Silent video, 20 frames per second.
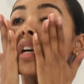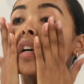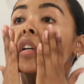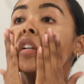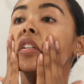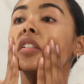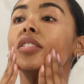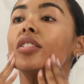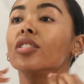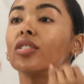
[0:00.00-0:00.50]

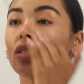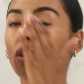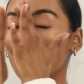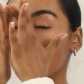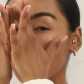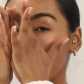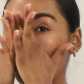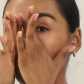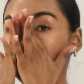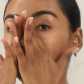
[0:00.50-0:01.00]
It is so
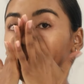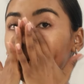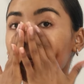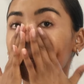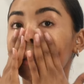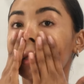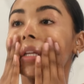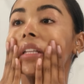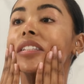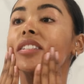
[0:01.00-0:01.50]

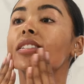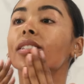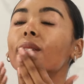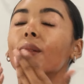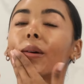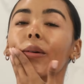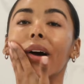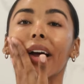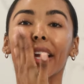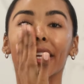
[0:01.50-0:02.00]
lightweight and
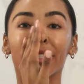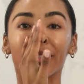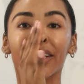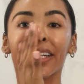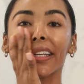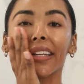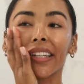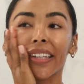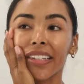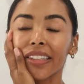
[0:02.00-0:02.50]
so
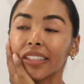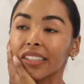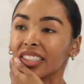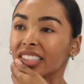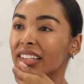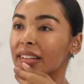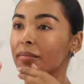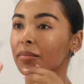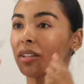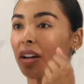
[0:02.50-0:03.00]
hydrating at the
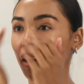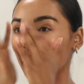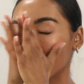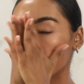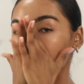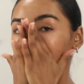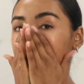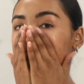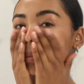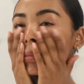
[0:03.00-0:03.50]
same time.
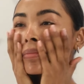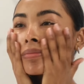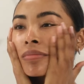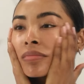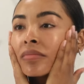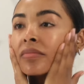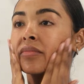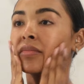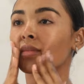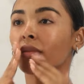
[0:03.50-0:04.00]

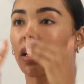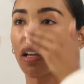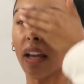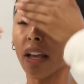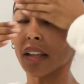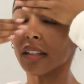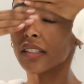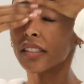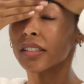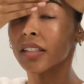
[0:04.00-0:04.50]

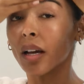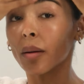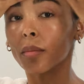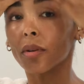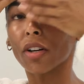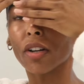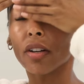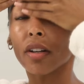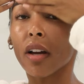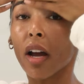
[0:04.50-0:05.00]
In
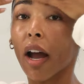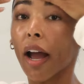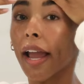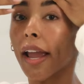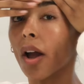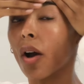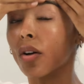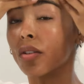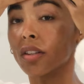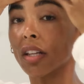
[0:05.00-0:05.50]
summer, I
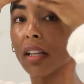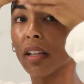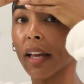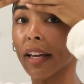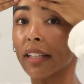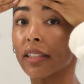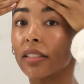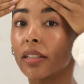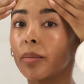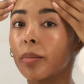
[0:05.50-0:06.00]
only
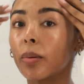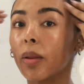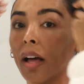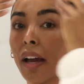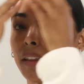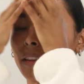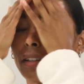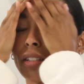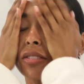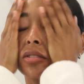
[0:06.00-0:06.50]
like to
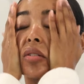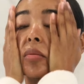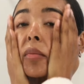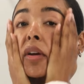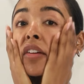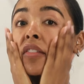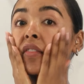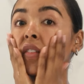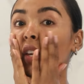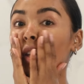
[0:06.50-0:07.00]
apply this on
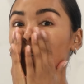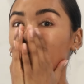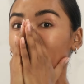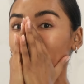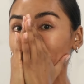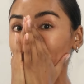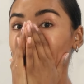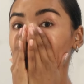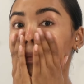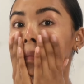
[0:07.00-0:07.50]
my
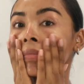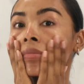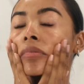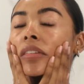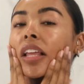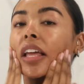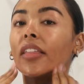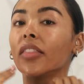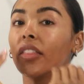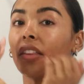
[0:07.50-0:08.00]
face
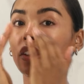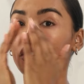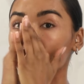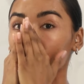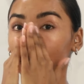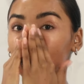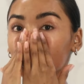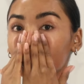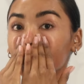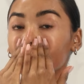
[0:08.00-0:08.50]
and then
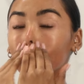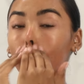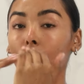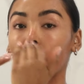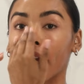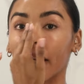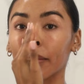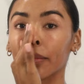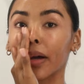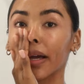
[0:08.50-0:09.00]
just
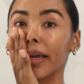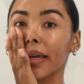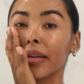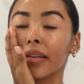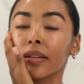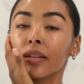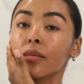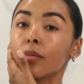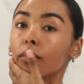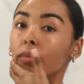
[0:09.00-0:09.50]
apply
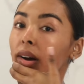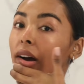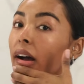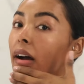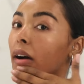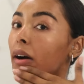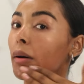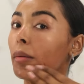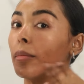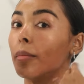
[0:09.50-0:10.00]

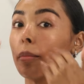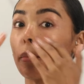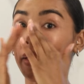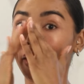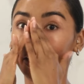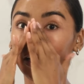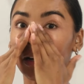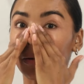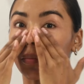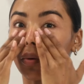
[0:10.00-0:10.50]
my
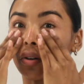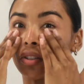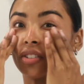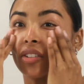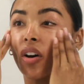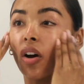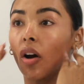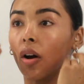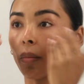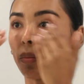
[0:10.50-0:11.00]
makeup on
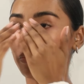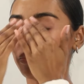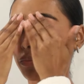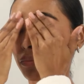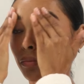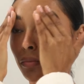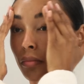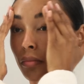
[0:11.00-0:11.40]
top.